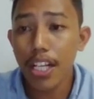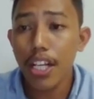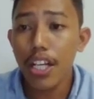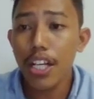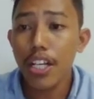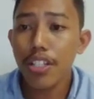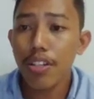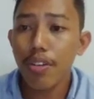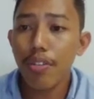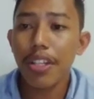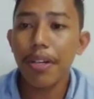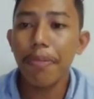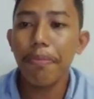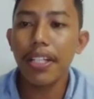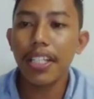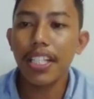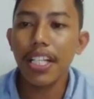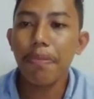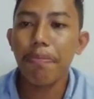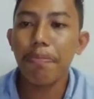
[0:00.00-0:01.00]
So the
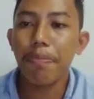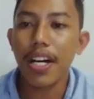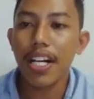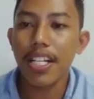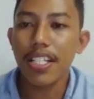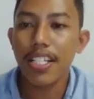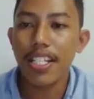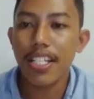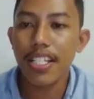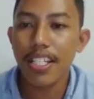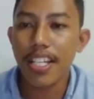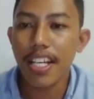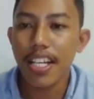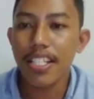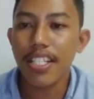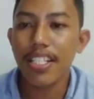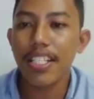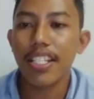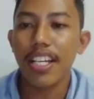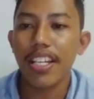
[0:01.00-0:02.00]
mental
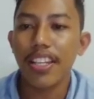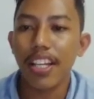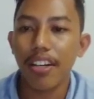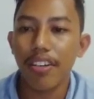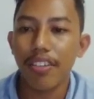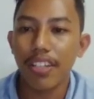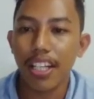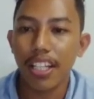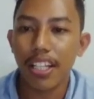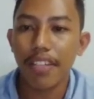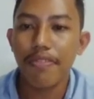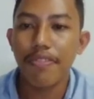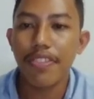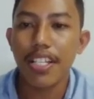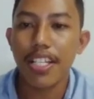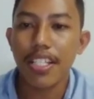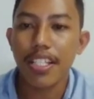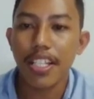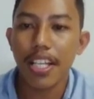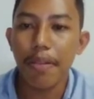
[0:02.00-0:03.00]
processes in the cognitive
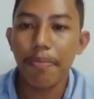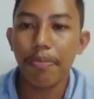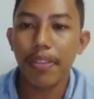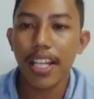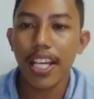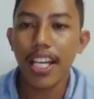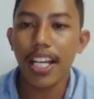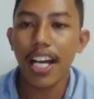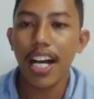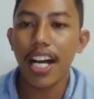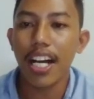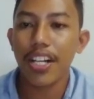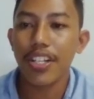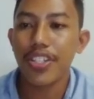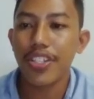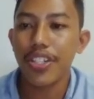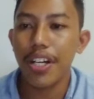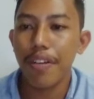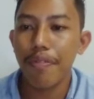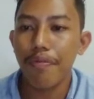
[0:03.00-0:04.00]
system take
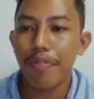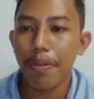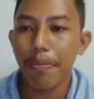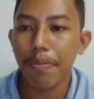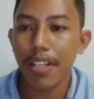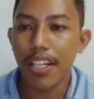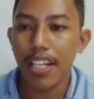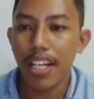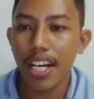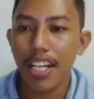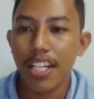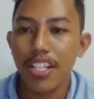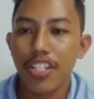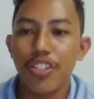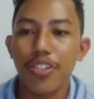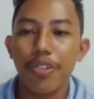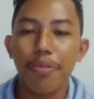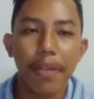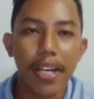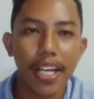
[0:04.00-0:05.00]
action from the knowledge
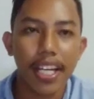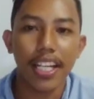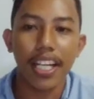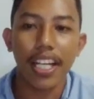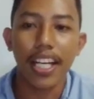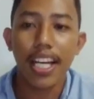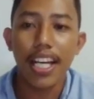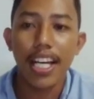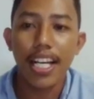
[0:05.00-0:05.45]
domain.